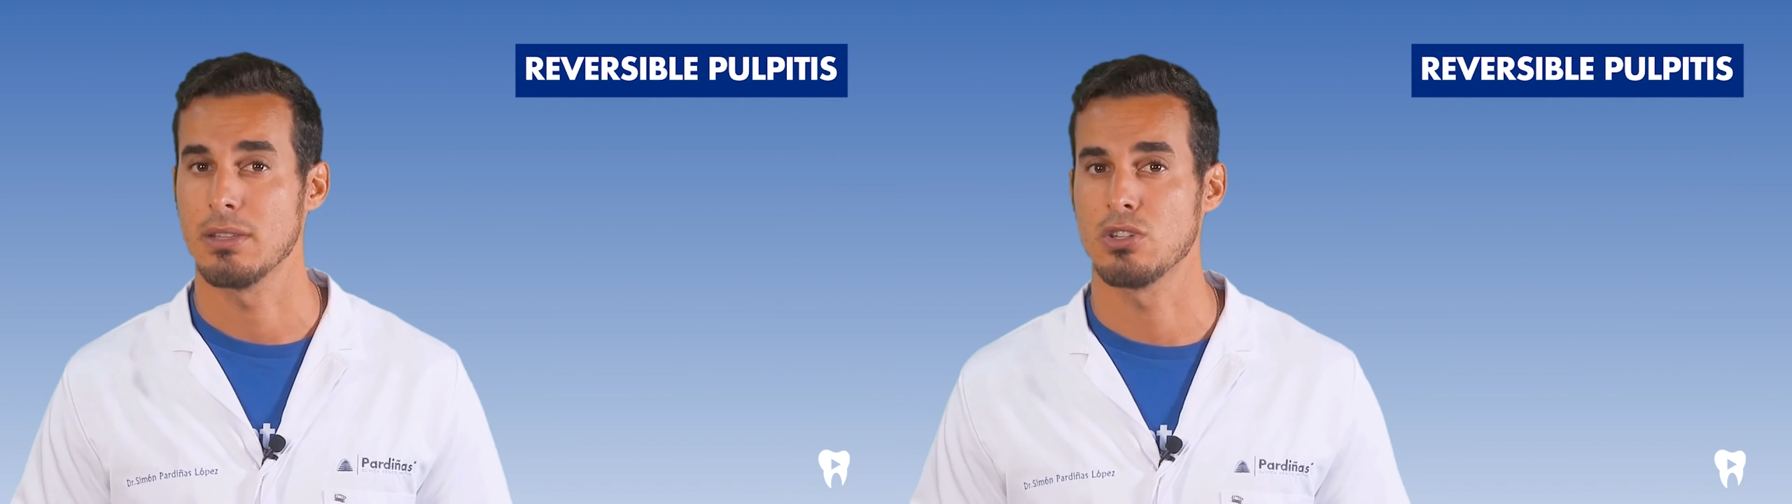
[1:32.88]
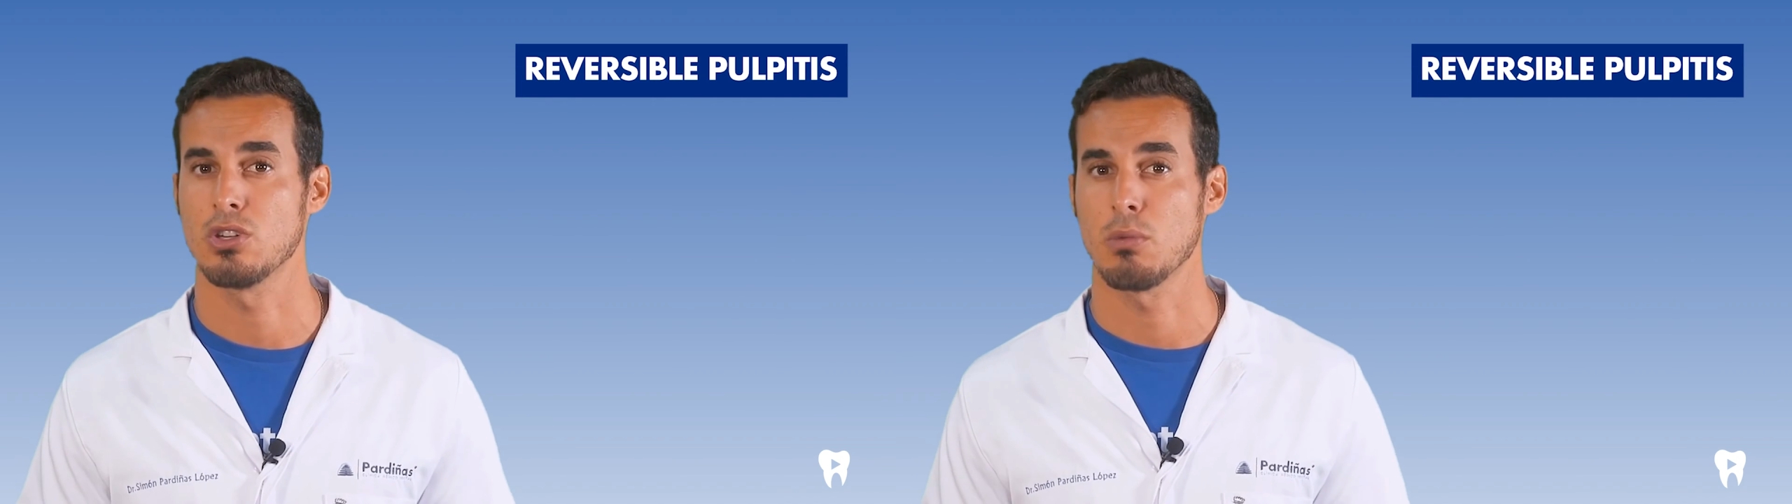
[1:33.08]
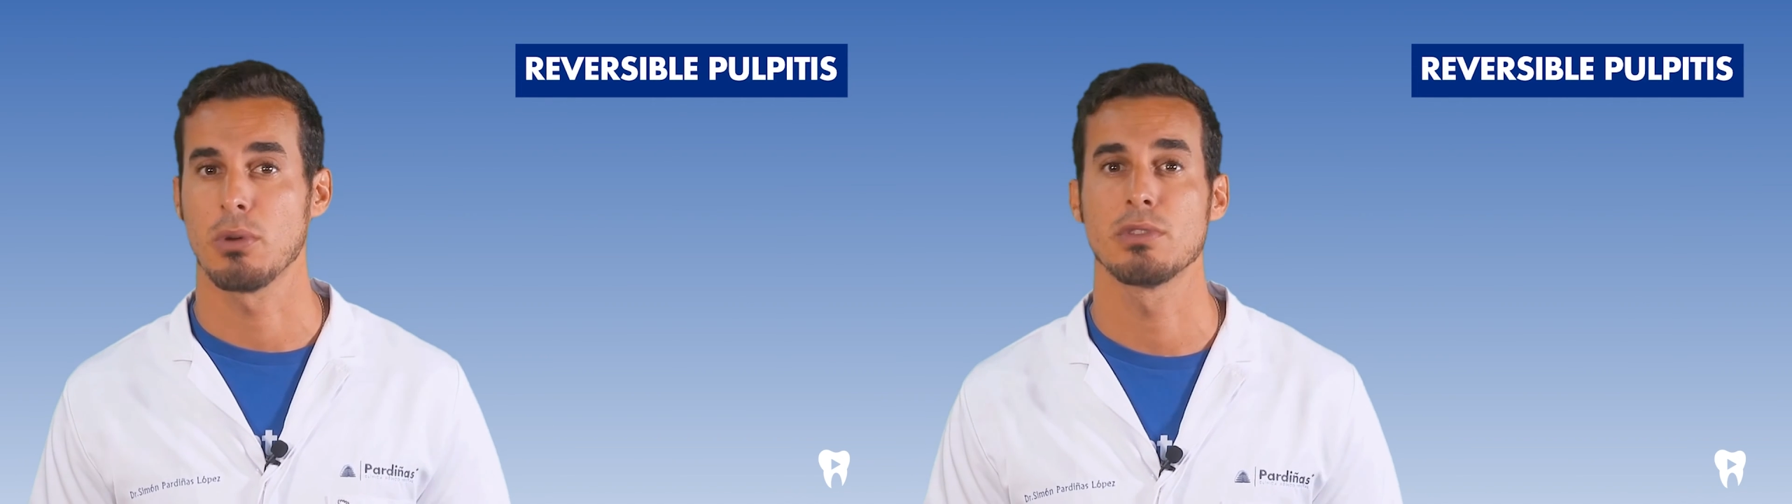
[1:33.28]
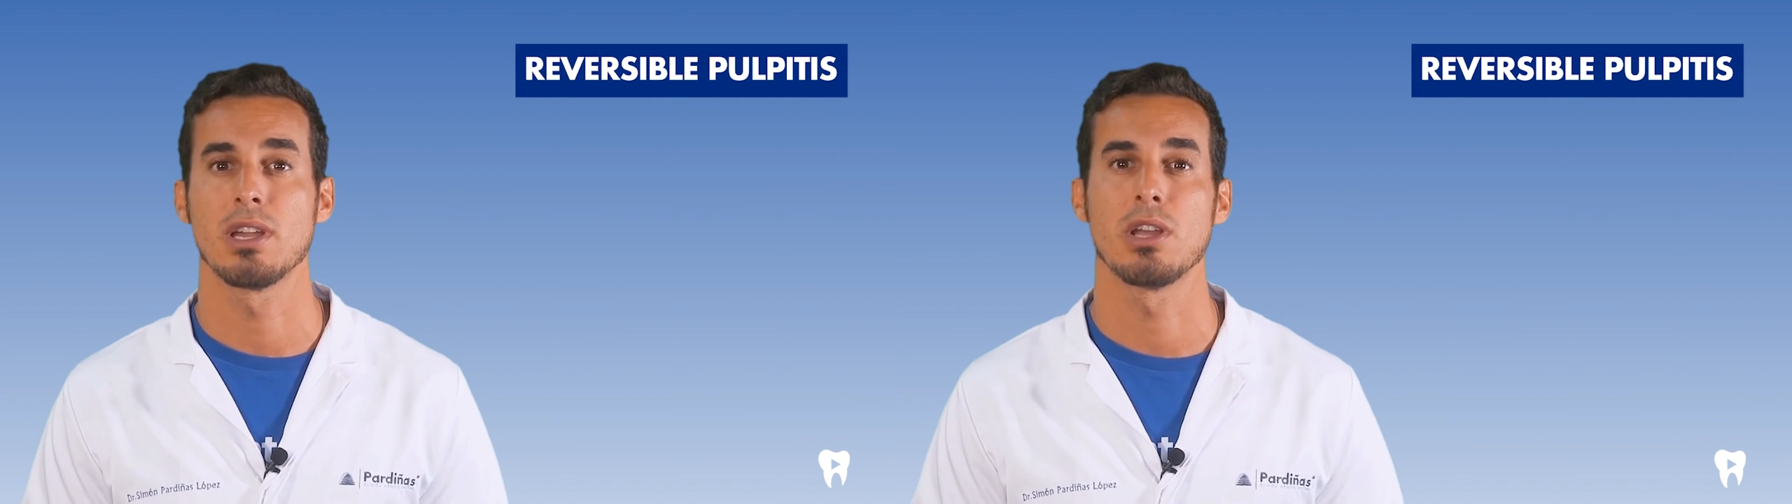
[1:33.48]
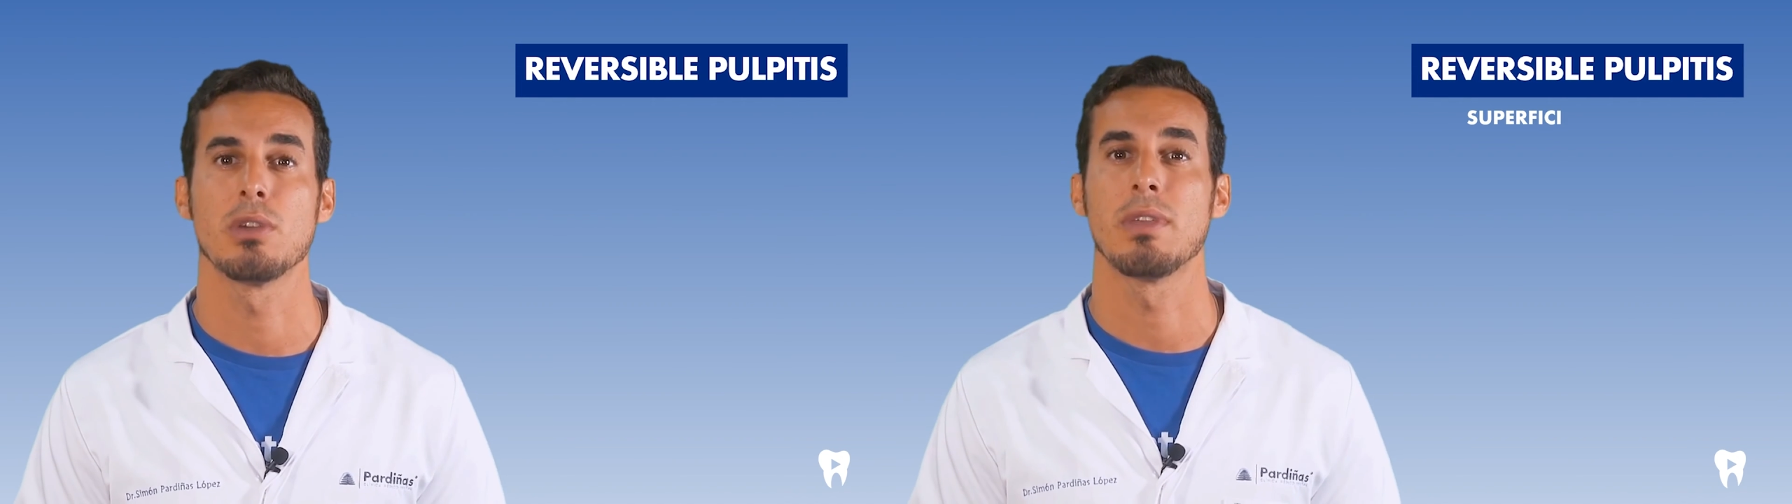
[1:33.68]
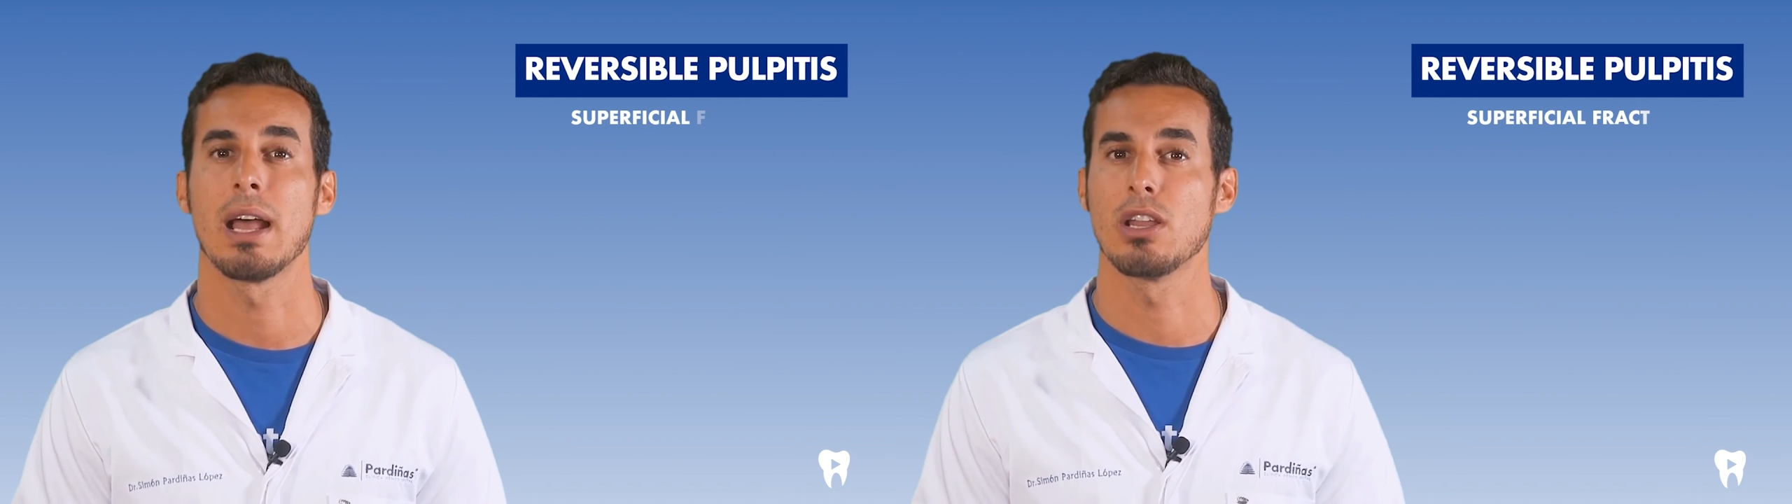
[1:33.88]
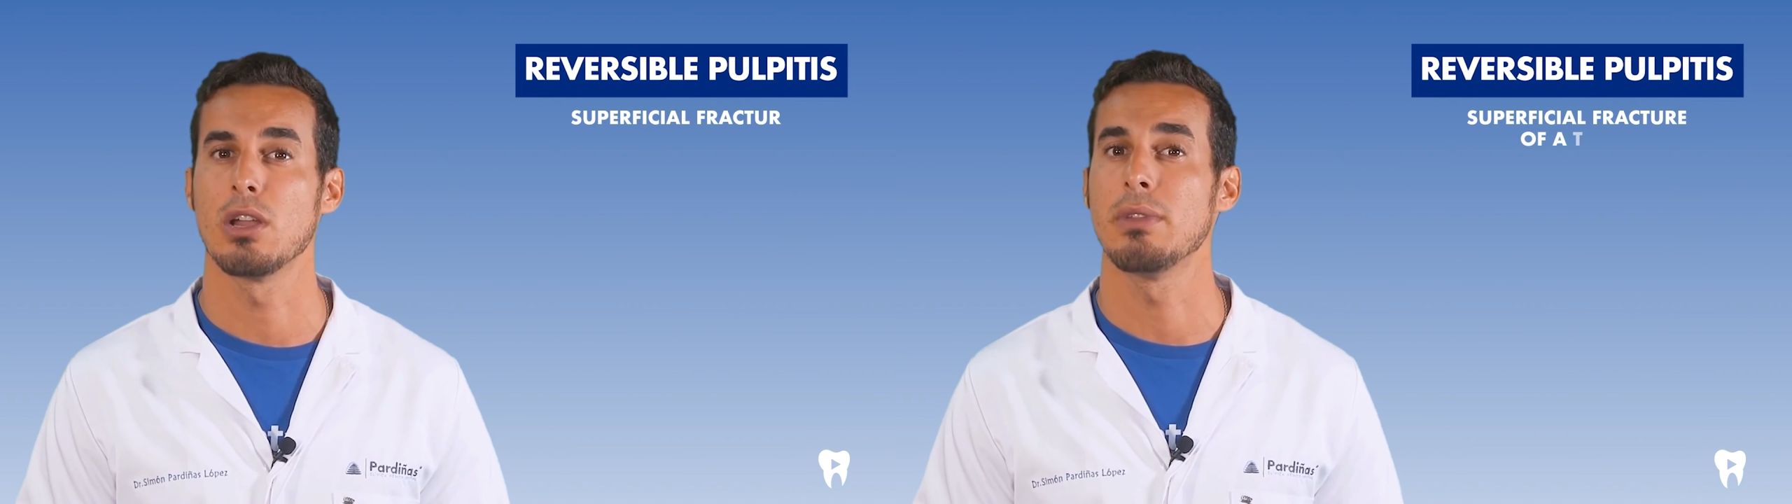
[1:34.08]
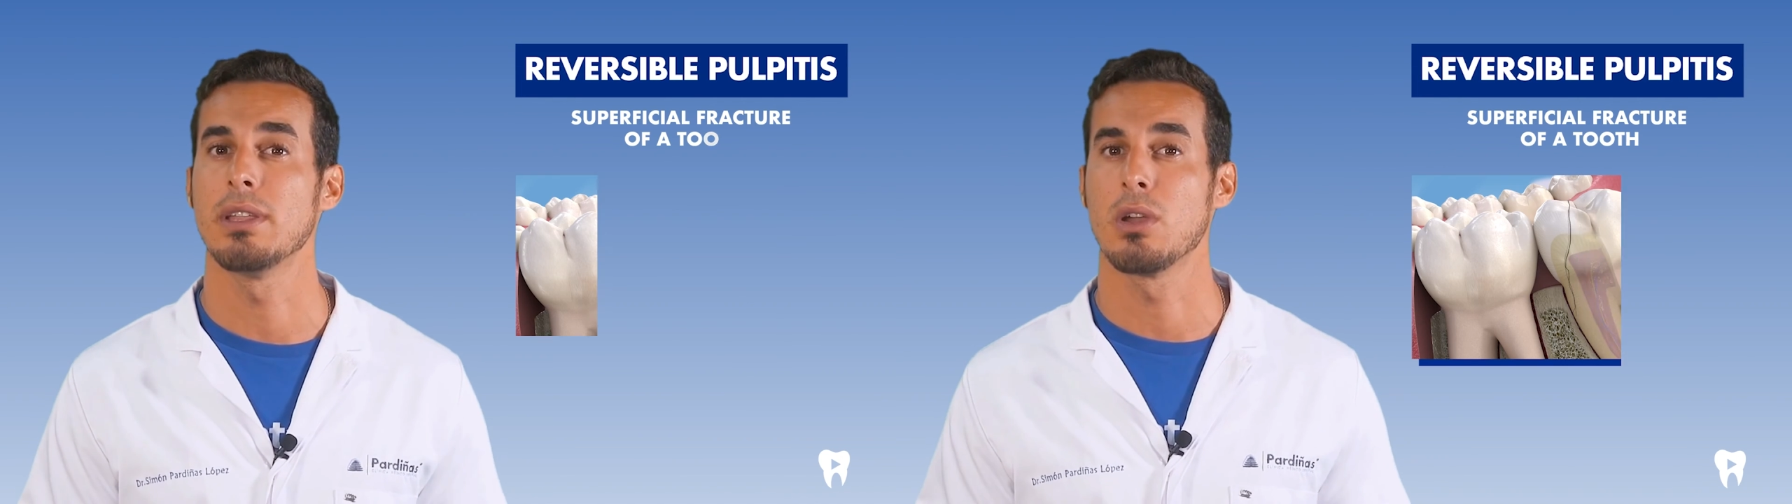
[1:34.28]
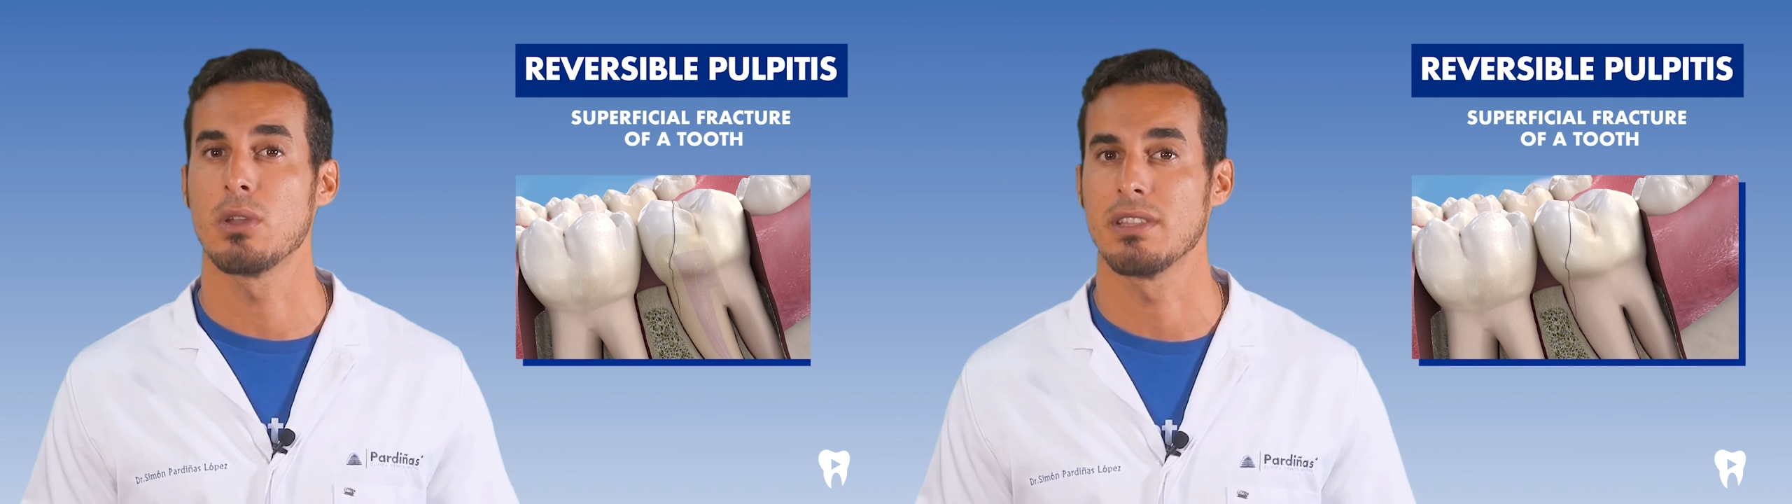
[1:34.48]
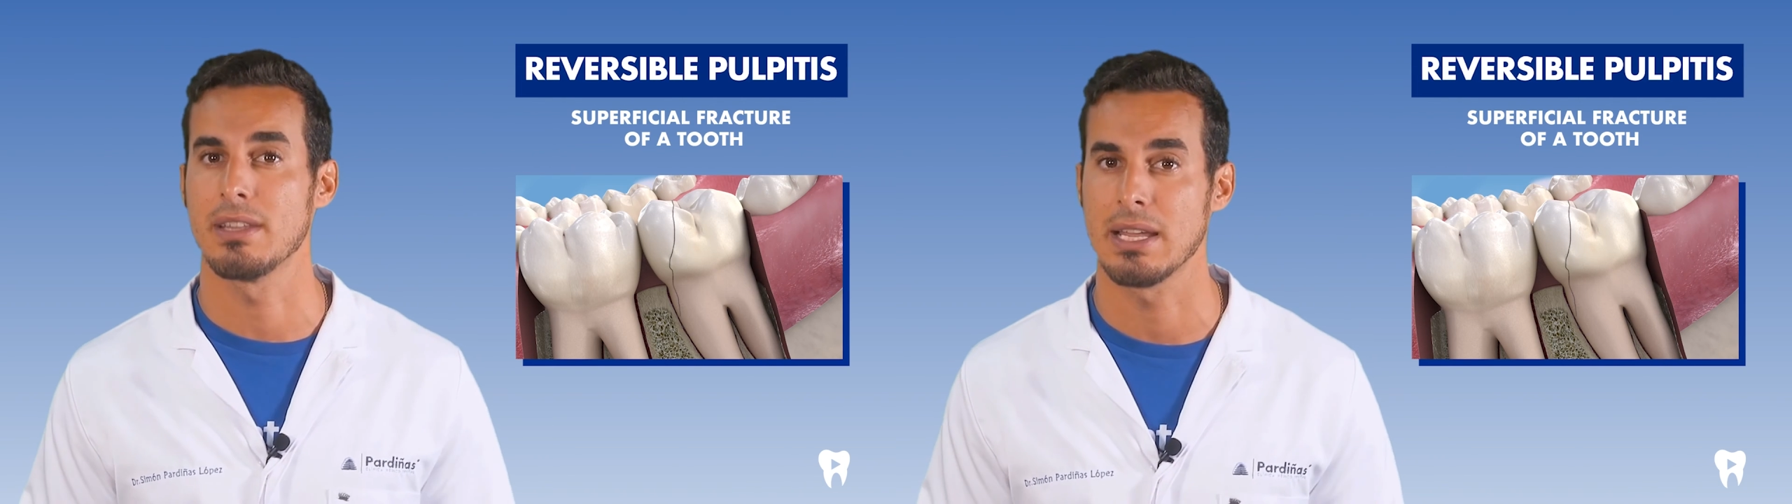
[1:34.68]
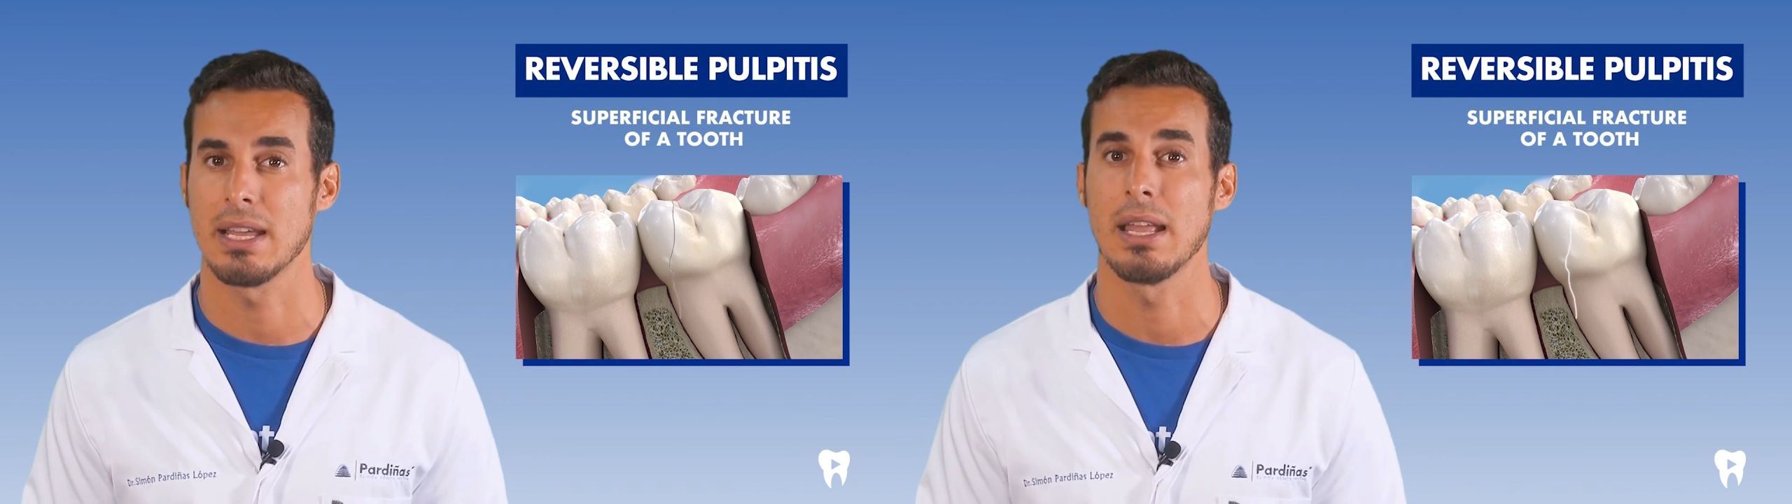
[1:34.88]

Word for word: Superficial fracture of a tooth.